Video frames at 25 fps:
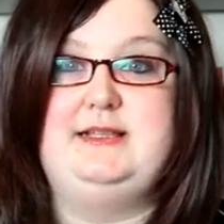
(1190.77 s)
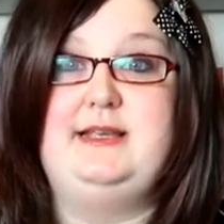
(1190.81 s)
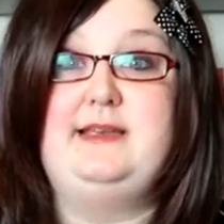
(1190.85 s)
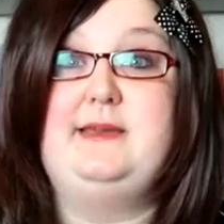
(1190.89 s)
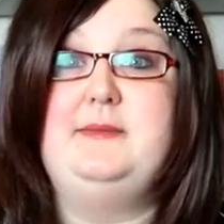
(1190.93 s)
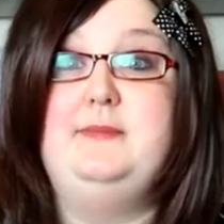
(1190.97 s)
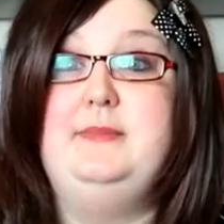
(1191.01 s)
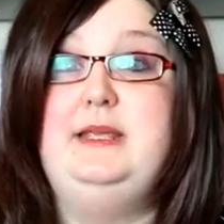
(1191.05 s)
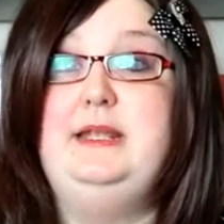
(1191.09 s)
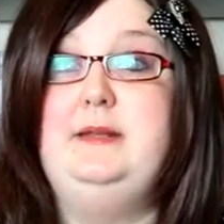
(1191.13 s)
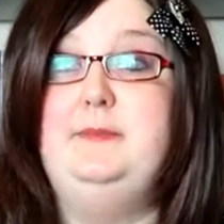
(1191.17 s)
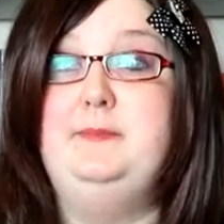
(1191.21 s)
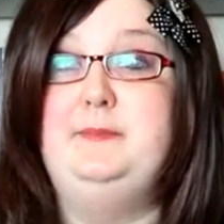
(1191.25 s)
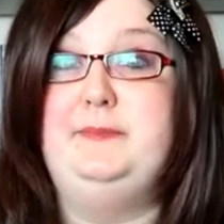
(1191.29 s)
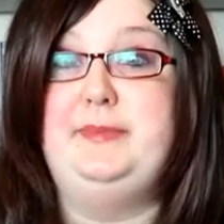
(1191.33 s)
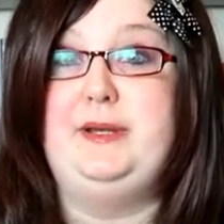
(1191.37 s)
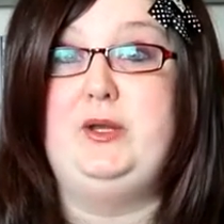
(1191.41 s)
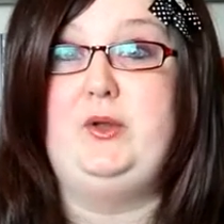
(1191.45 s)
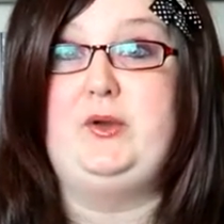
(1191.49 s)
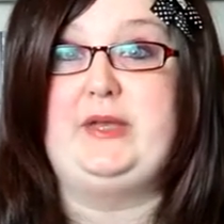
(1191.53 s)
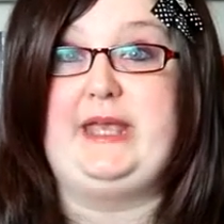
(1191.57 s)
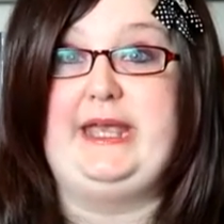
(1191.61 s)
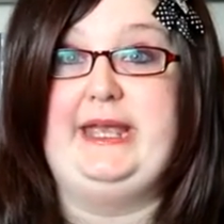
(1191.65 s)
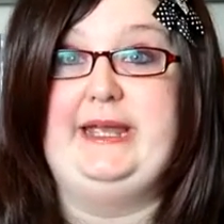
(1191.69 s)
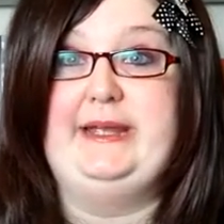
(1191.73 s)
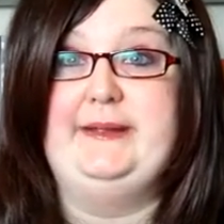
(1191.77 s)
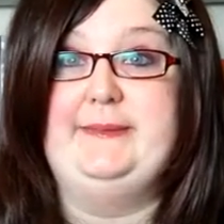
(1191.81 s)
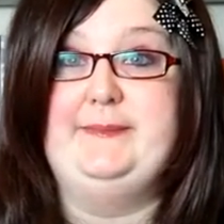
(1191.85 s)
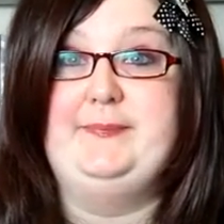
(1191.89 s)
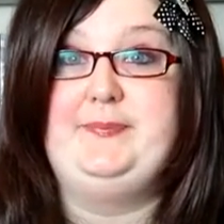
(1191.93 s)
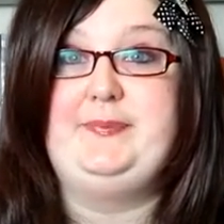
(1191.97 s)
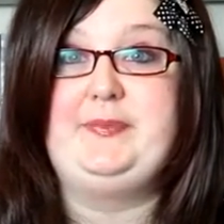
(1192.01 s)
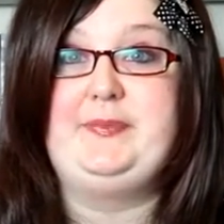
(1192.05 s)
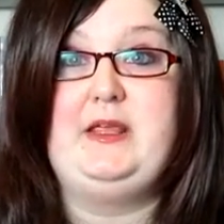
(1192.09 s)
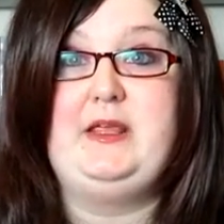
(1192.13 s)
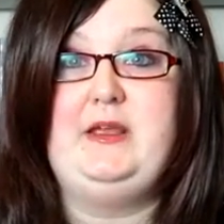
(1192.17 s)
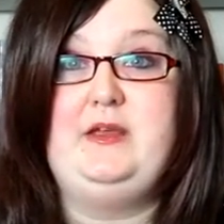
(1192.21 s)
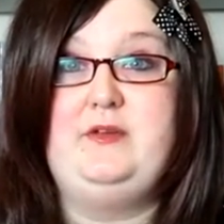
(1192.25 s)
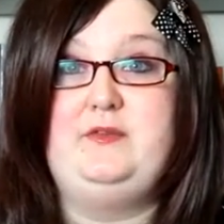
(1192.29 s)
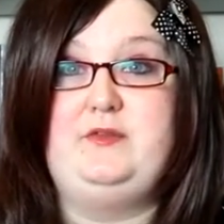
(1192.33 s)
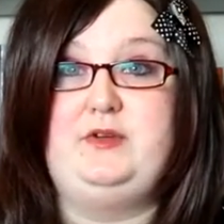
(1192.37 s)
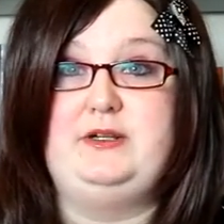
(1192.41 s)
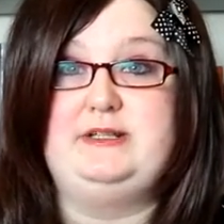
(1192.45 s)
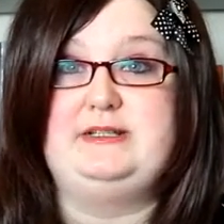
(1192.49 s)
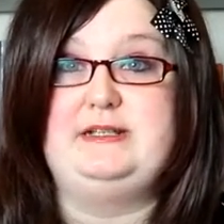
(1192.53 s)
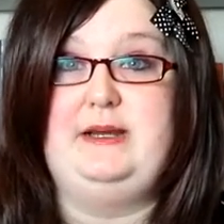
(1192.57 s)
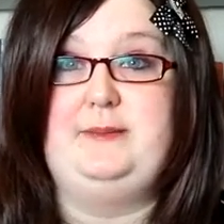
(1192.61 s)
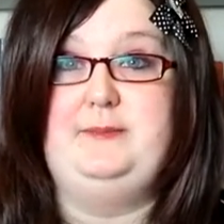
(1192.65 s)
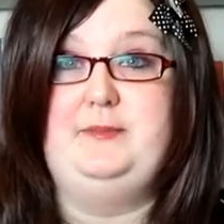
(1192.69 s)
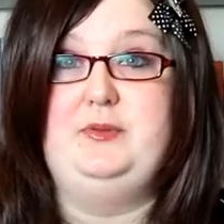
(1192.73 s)
It can mean blogging, for
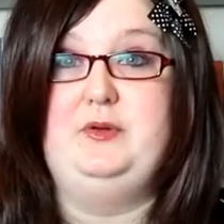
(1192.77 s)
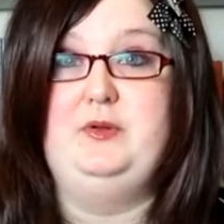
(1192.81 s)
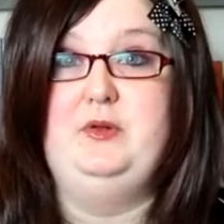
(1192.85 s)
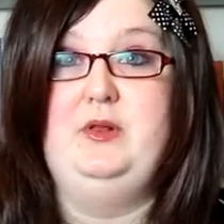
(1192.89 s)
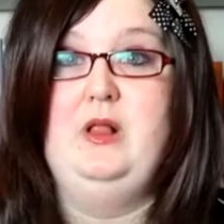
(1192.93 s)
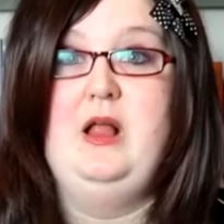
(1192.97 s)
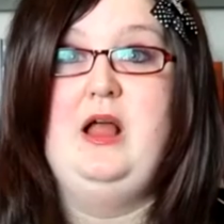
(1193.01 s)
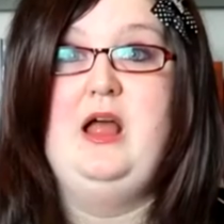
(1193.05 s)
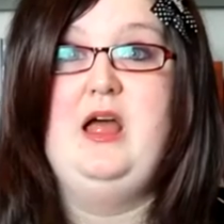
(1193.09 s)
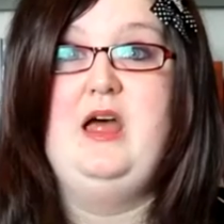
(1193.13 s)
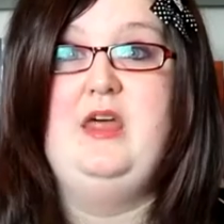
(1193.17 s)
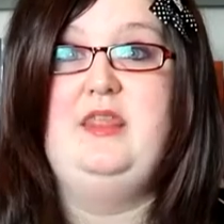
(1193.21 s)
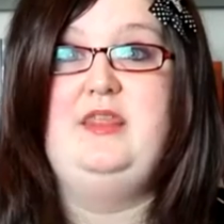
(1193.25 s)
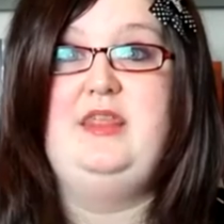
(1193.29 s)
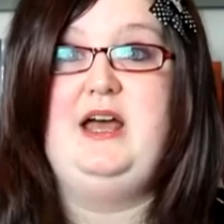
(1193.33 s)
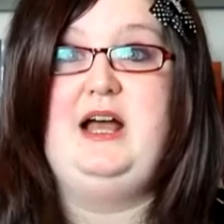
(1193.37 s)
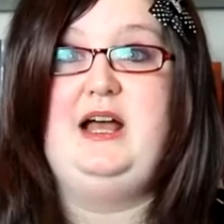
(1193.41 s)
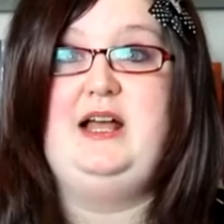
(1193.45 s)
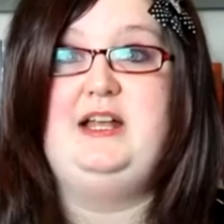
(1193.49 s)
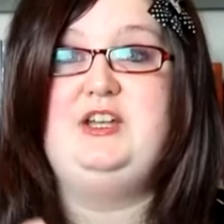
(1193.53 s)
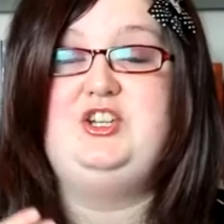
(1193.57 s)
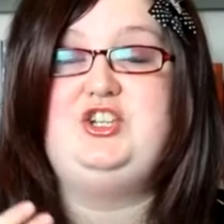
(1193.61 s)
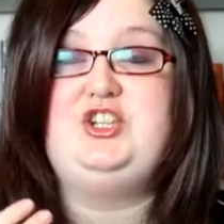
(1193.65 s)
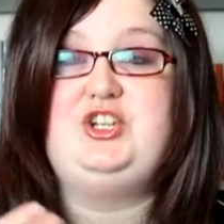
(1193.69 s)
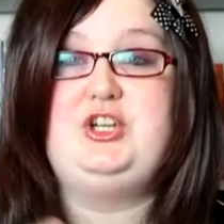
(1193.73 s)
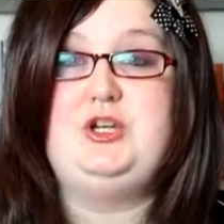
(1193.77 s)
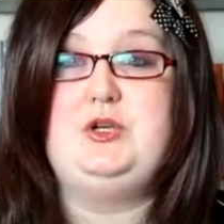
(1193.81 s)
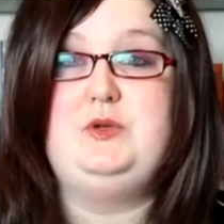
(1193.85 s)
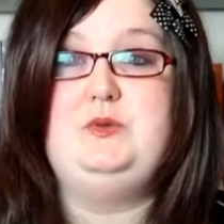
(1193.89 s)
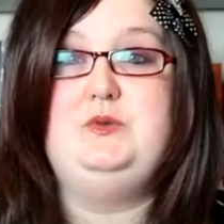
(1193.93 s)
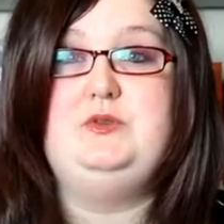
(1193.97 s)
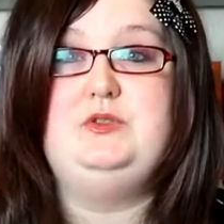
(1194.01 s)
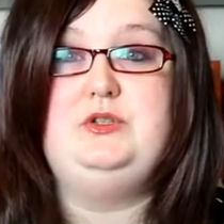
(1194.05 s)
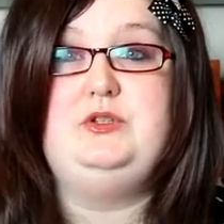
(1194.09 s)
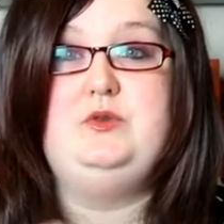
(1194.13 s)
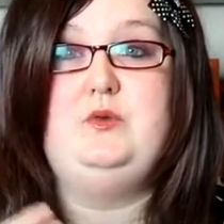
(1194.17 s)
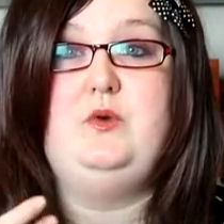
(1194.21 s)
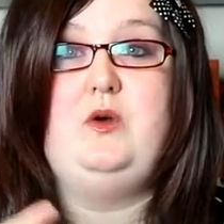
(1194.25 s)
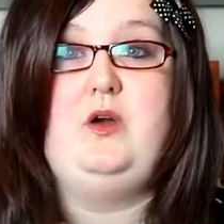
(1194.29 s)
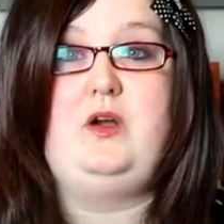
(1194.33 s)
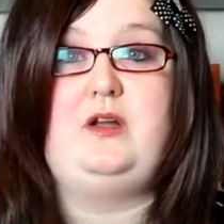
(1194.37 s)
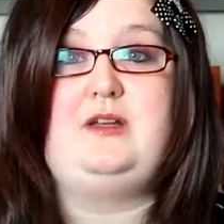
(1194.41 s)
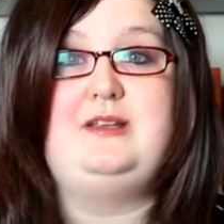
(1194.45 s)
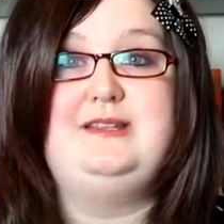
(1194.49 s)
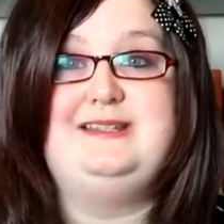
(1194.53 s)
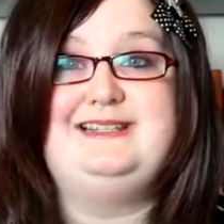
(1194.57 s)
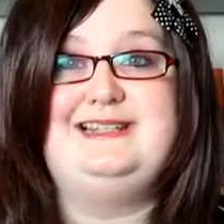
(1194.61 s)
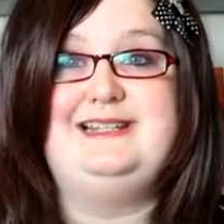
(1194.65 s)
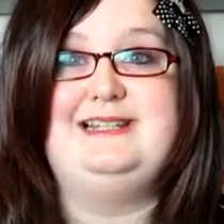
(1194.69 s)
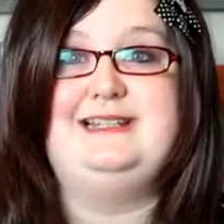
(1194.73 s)
example that shows you are
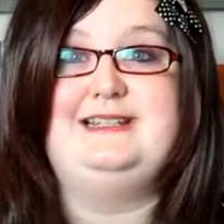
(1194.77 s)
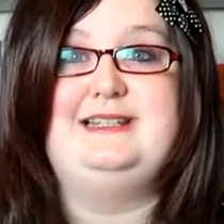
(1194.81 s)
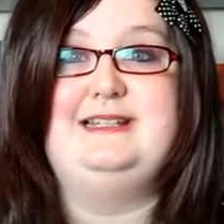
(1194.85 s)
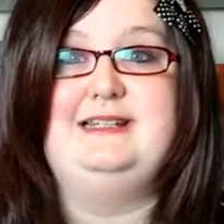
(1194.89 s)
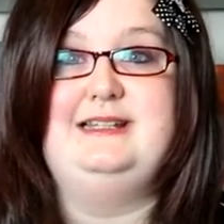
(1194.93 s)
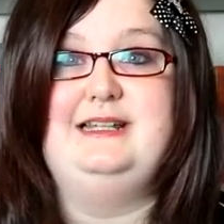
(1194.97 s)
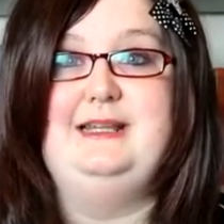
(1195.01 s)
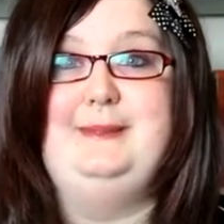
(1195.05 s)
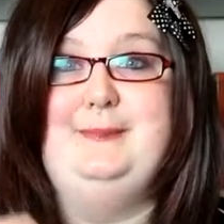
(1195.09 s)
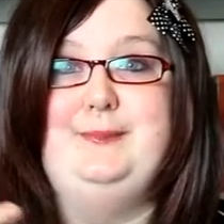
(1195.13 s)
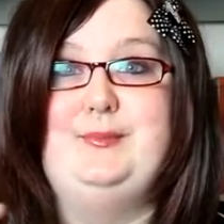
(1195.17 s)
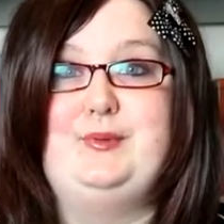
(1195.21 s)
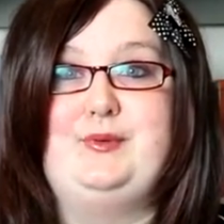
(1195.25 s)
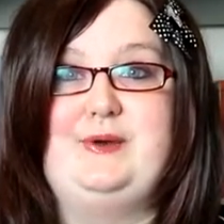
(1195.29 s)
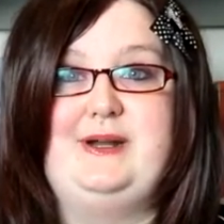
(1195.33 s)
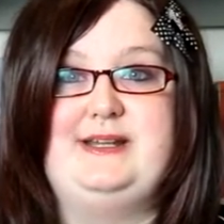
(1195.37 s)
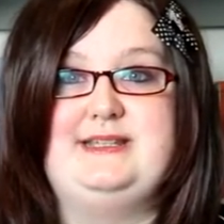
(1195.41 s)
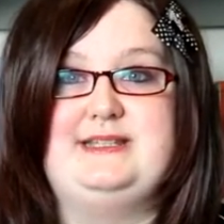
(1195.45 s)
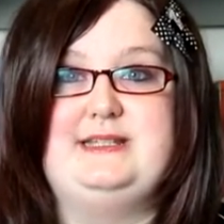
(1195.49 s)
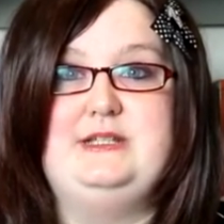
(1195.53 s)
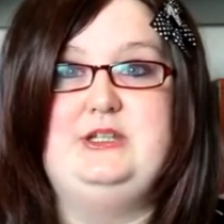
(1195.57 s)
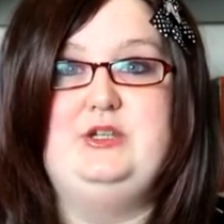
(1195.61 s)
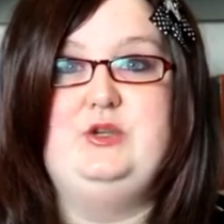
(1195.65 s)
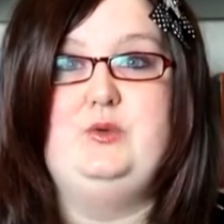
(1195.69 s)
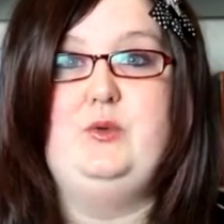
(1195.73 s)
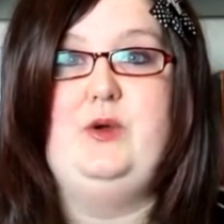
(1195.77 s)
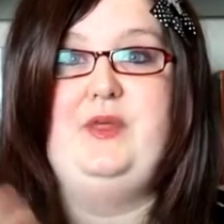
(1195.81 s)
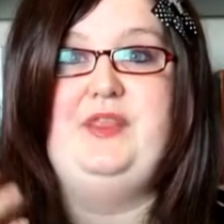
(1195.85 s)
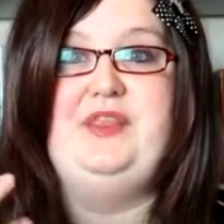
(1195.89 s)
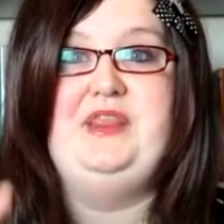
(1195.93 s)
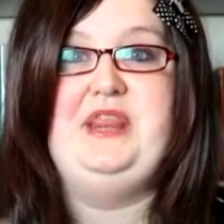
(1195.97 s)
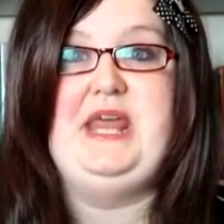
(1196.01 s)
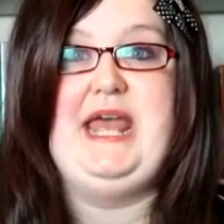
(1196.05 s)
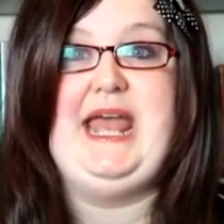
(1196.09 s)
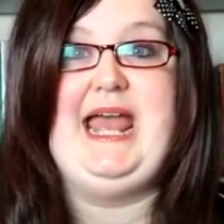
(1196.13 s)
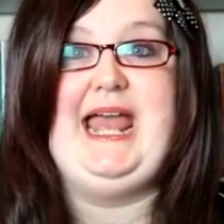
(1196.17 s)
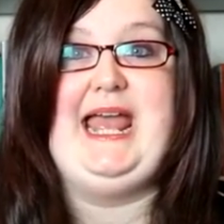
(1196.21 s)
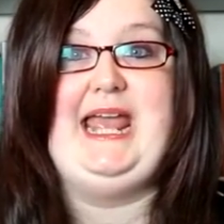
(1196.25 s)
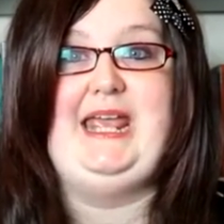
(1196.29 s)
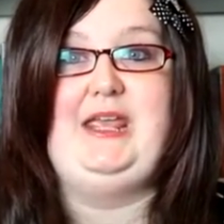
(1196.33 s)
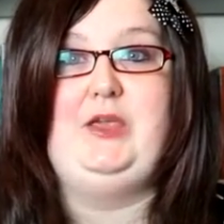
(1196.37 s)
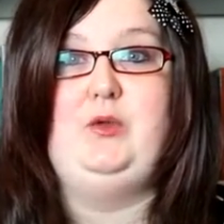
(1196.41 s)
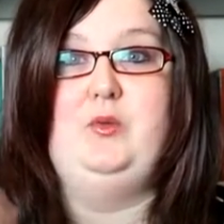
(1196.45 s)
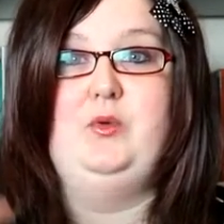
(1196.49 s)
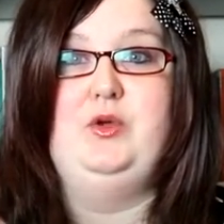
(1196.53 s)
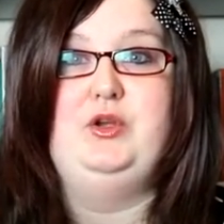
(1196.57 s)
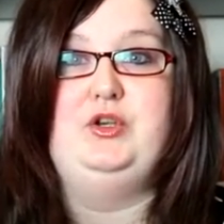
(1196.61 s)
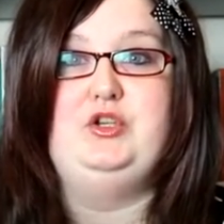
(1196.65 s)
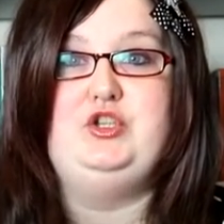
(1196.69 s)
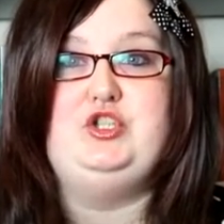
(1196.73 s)
consistently present, you are there,
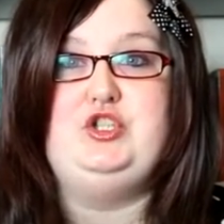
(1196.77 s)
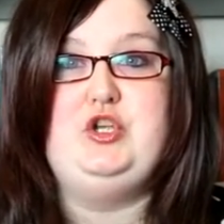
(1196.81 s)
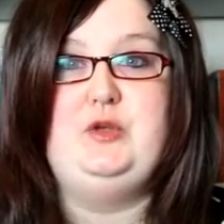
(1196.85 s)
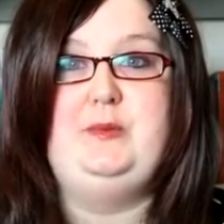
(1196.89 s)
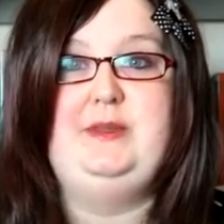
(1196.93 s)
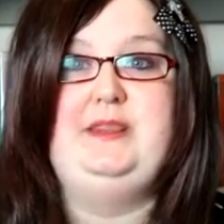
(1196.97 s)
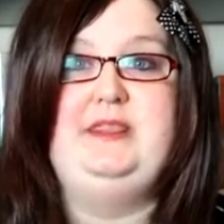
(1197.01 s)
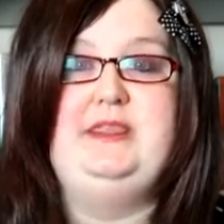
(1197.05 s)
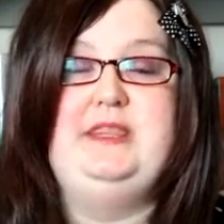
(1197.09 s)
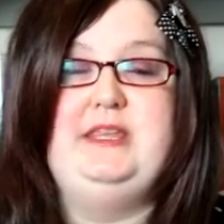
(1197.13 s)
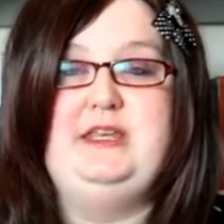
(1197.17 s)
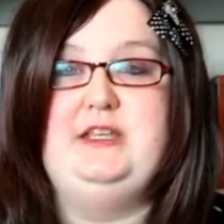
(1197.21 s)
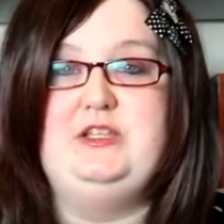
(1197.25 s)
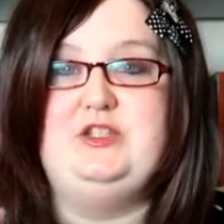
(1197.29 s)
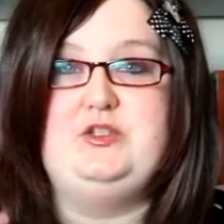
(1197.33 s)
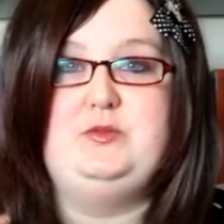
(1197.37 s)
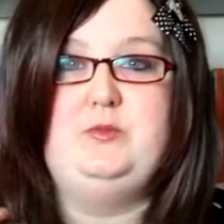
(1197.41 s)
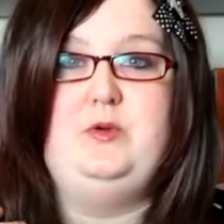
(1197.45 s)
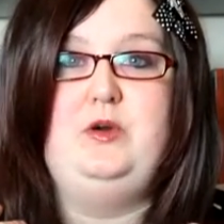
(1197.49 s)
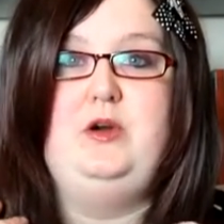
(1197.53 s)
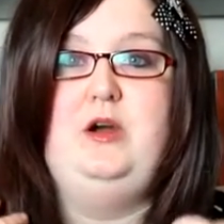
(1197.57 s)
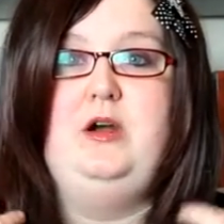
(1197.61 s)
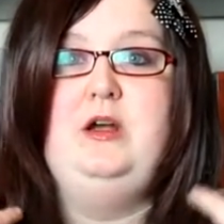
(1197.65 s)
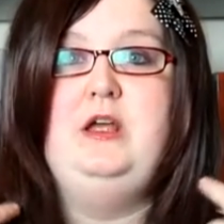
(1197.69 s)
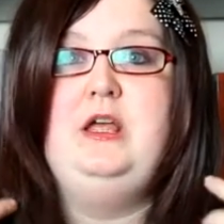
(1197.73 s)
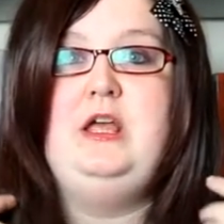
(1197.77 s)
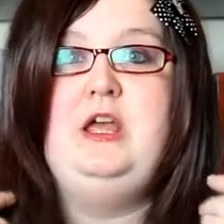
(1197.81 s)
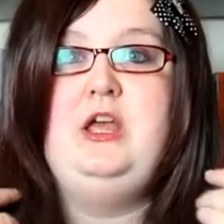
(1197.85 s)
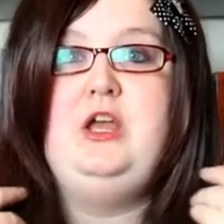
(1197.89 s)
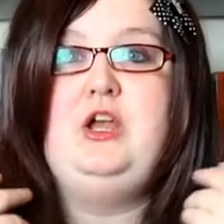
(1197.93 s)
you are doing things, you are